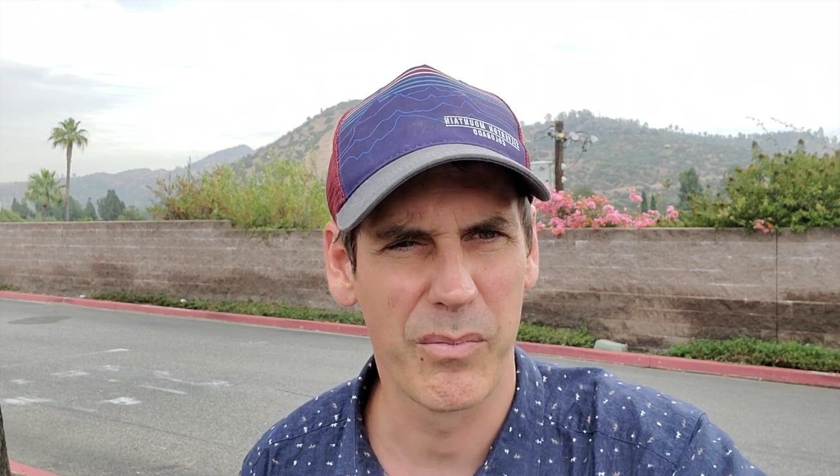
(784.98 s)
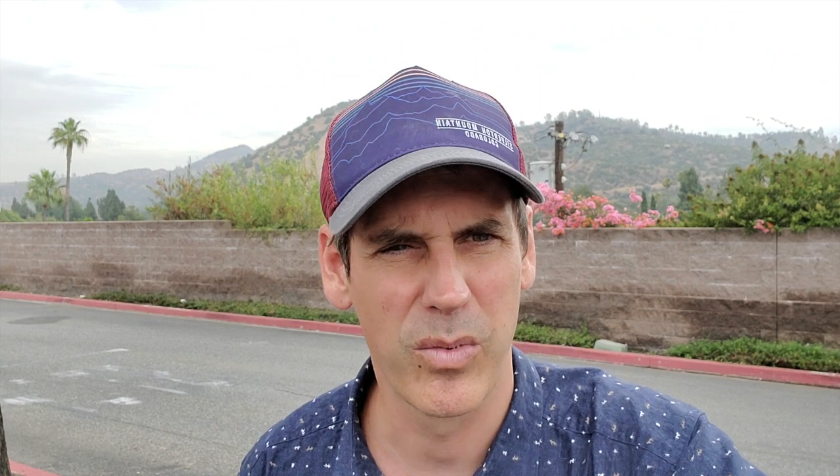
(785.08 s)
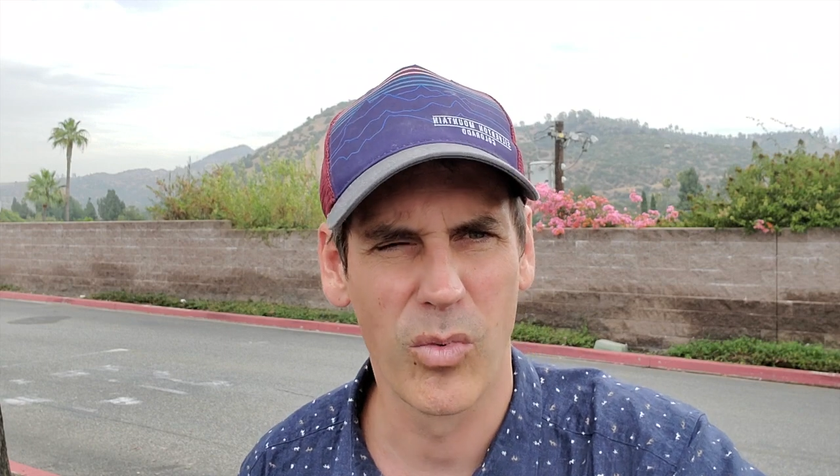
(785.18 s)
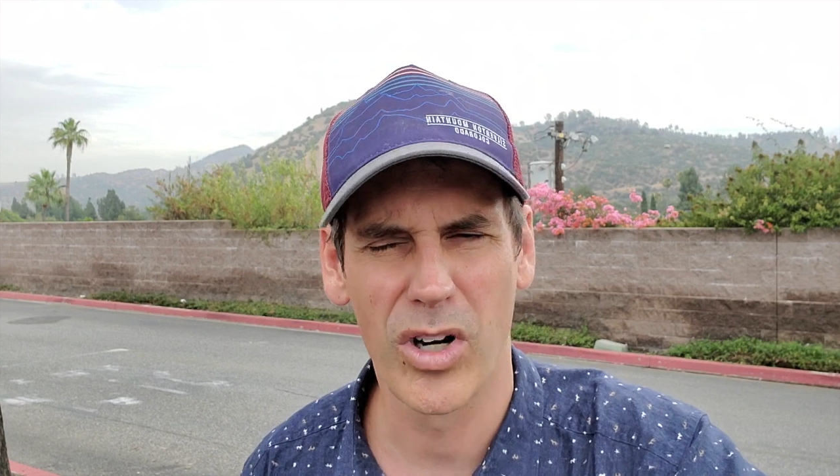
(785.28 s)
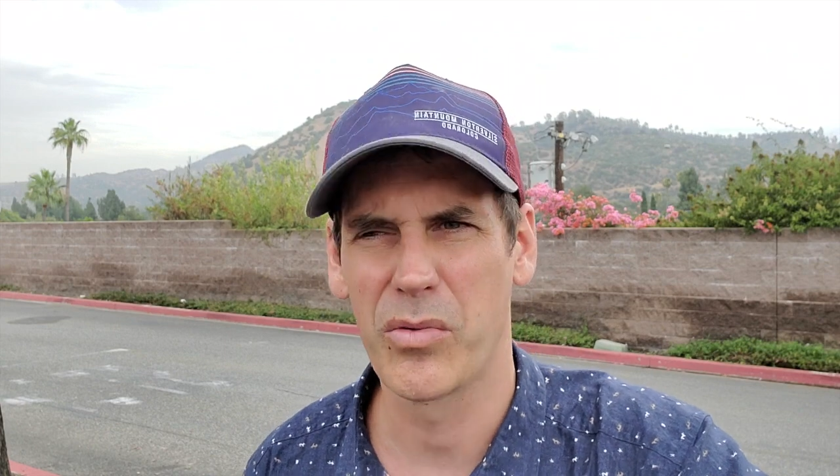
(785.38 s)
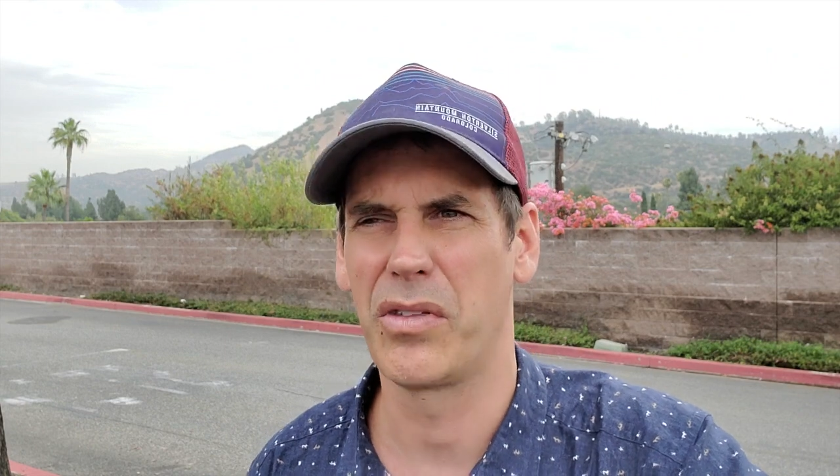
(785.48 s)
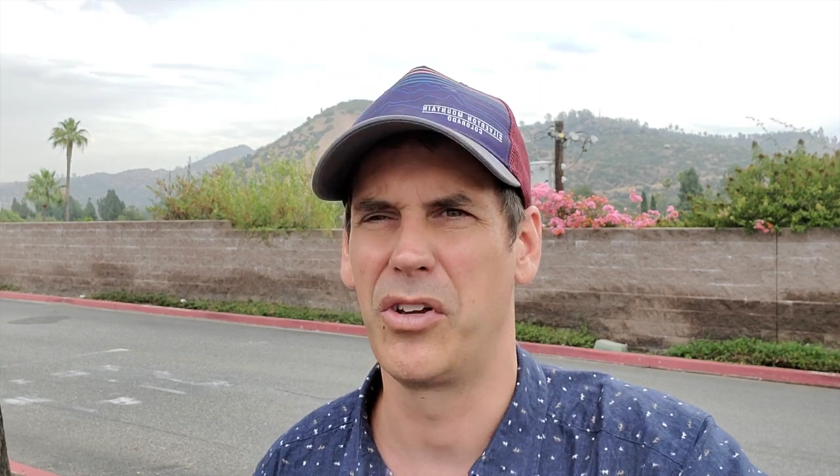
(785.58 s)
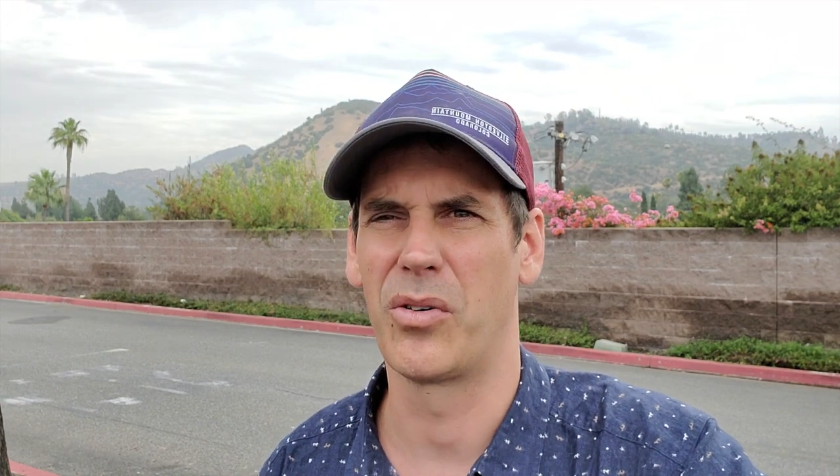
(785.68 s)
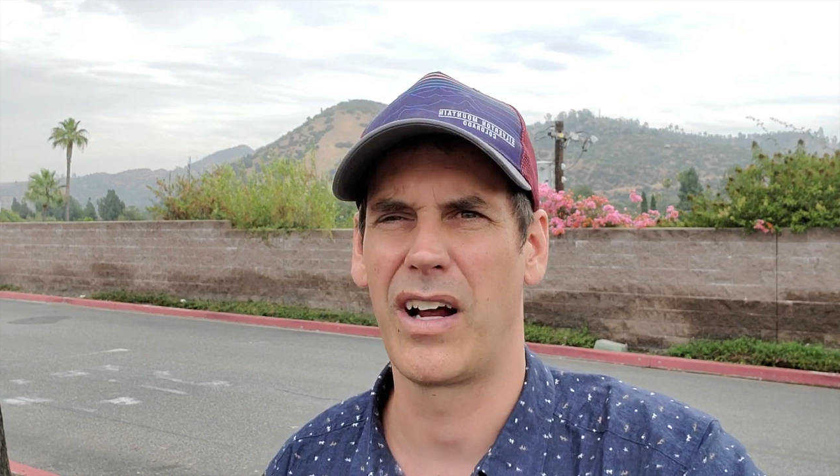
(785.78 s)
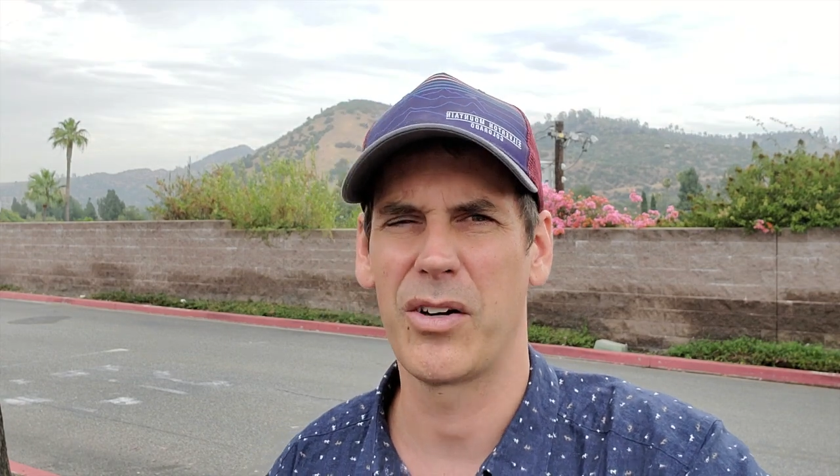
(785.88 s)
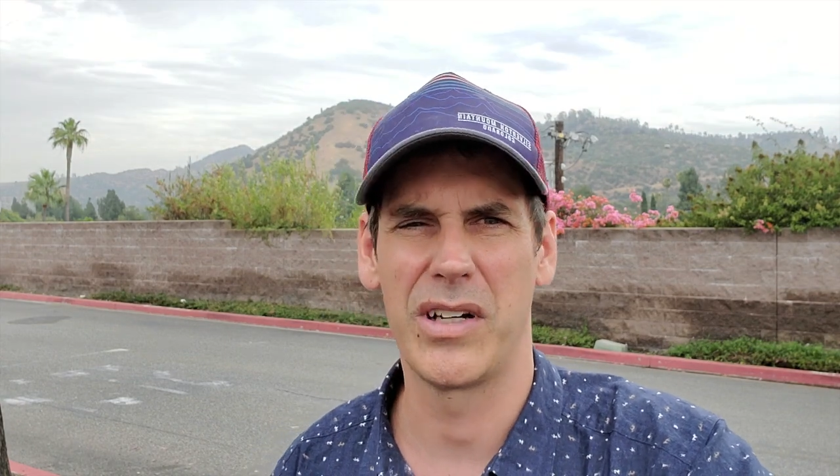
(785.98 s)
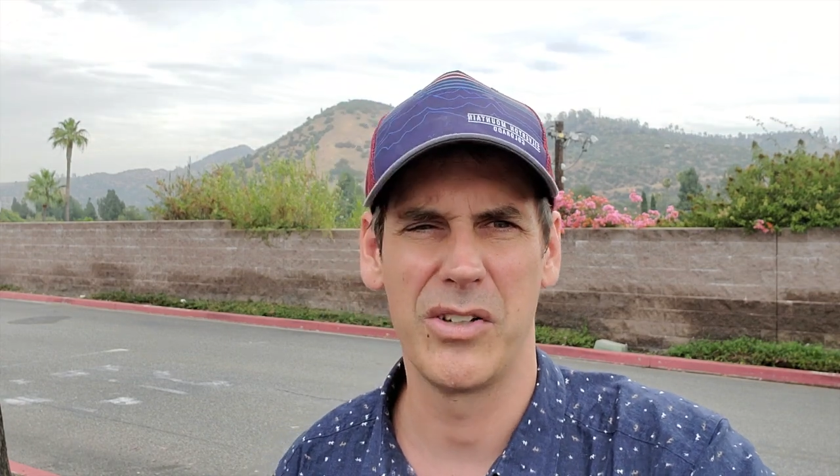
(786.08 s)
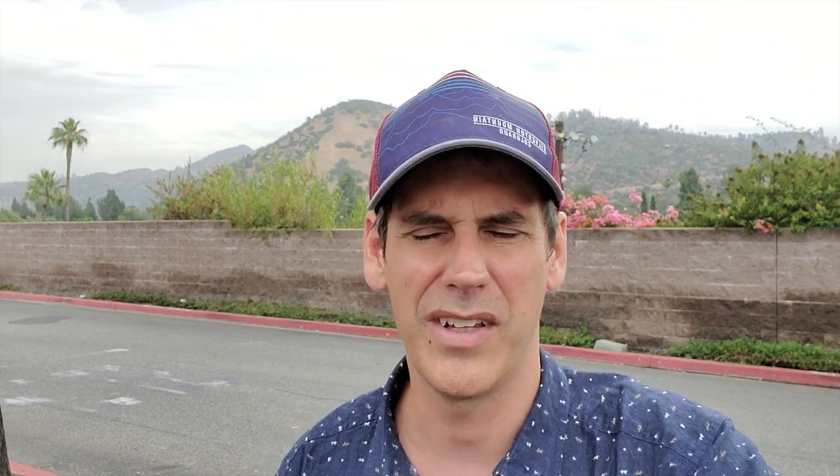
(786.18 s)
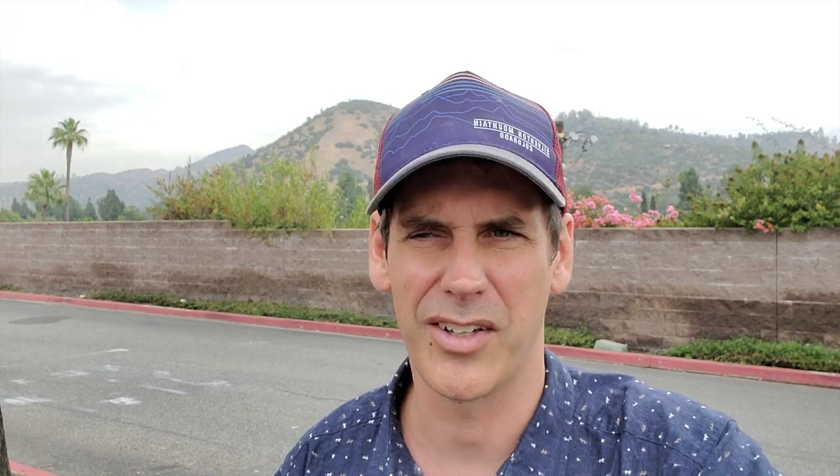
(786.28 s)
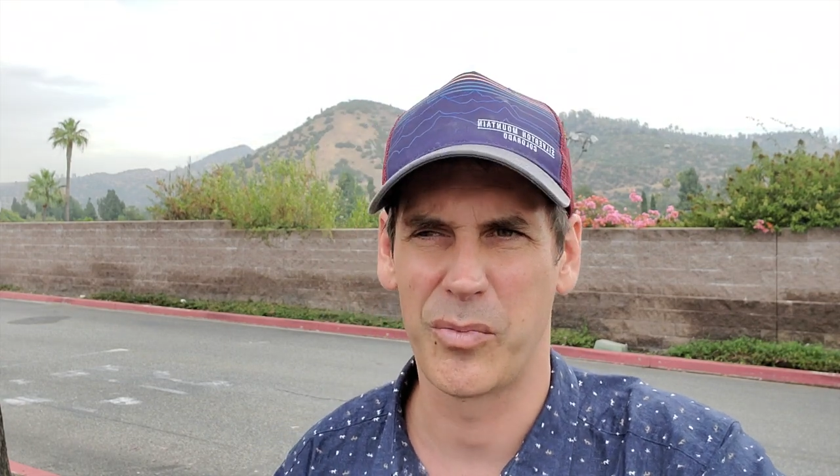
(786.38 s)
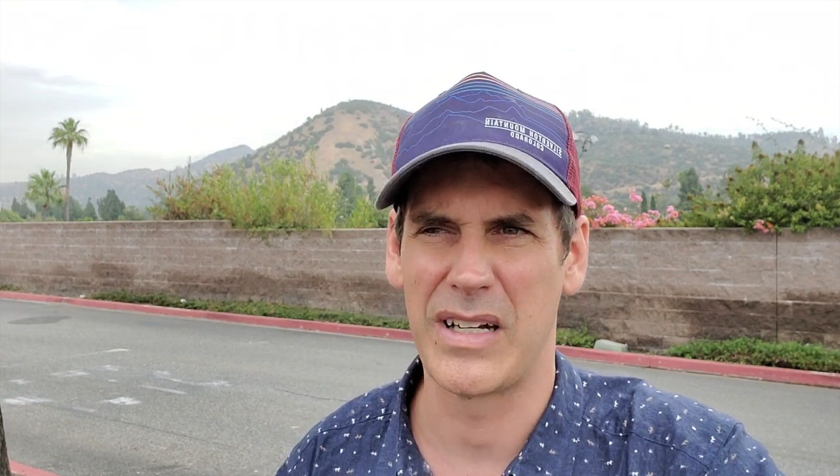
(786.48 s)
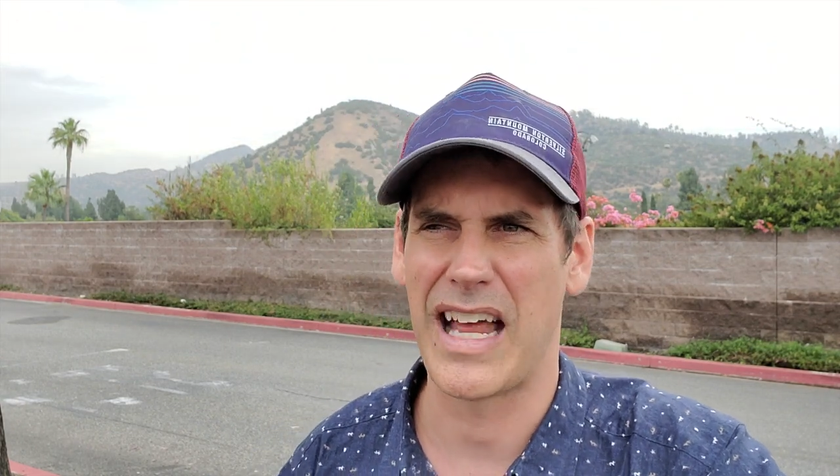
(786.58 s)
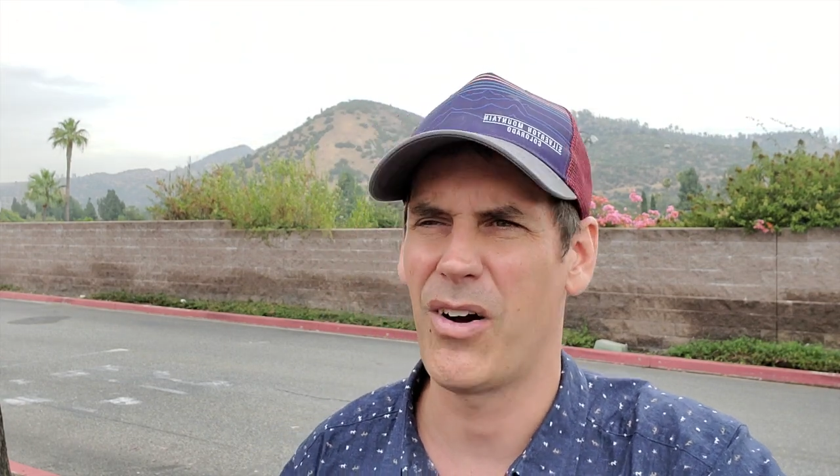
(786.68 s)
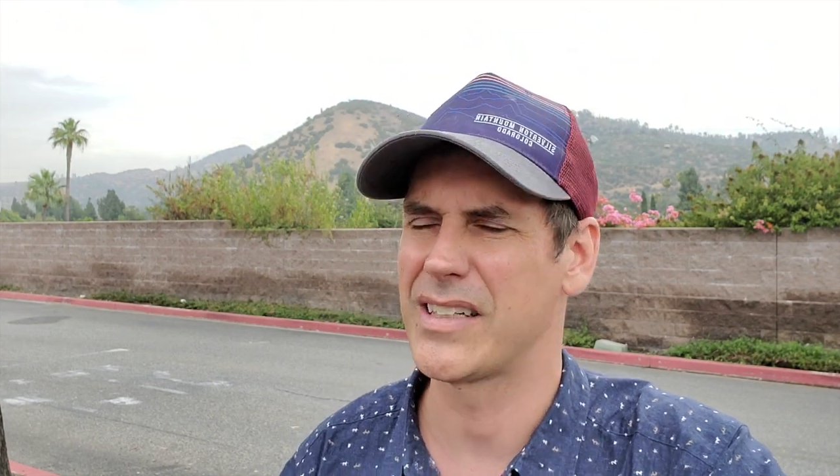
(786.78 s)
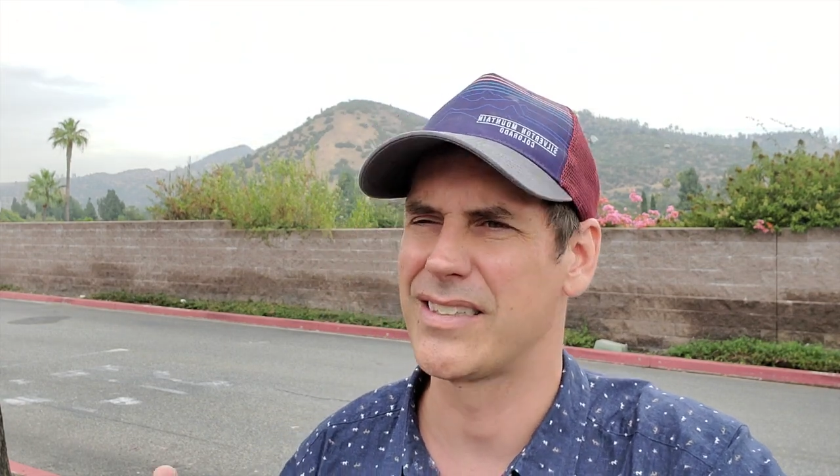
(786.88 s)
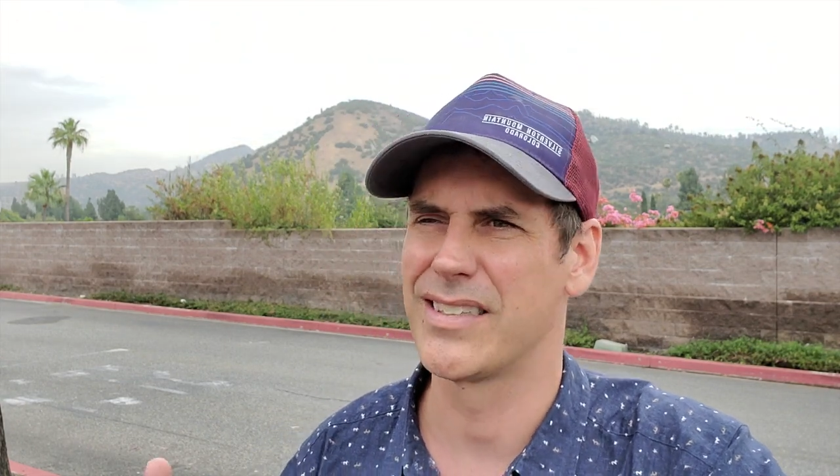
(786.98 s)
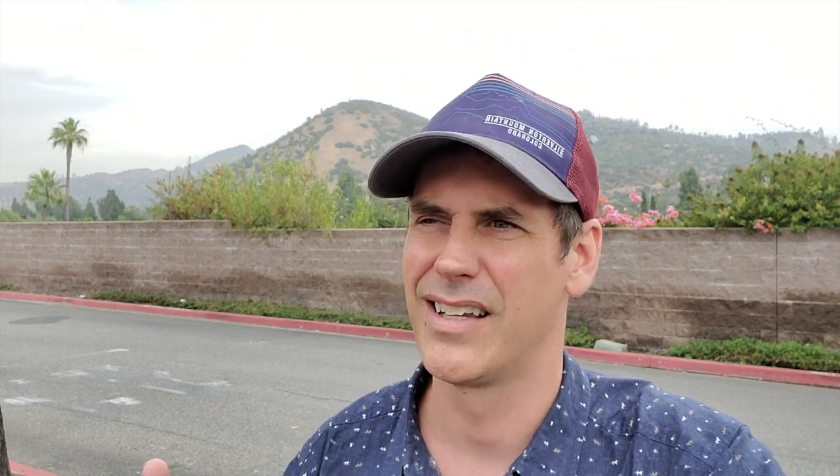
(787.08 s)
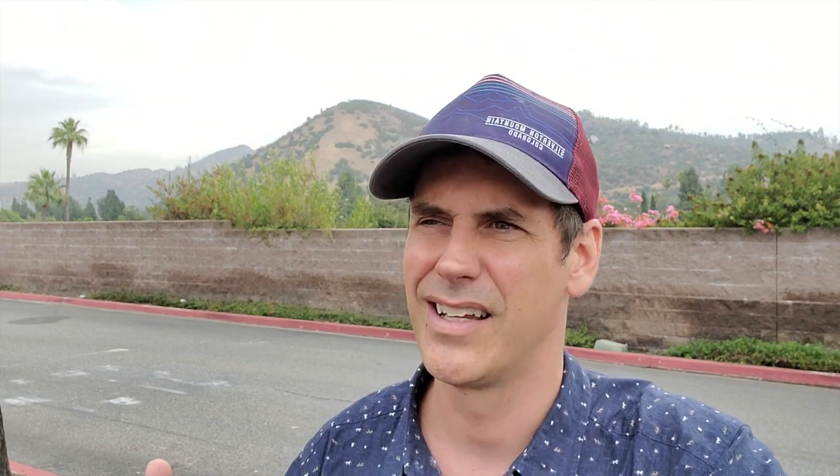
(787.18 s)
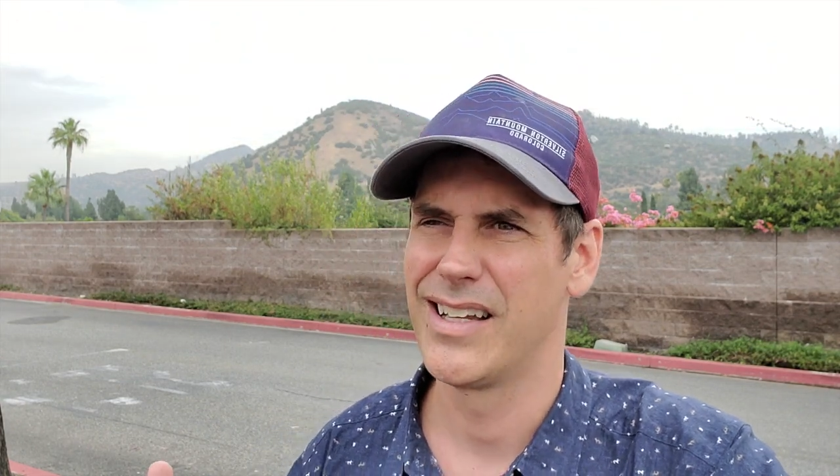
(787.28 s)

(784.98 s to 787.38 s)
work with you? Or how do I do this? But now it's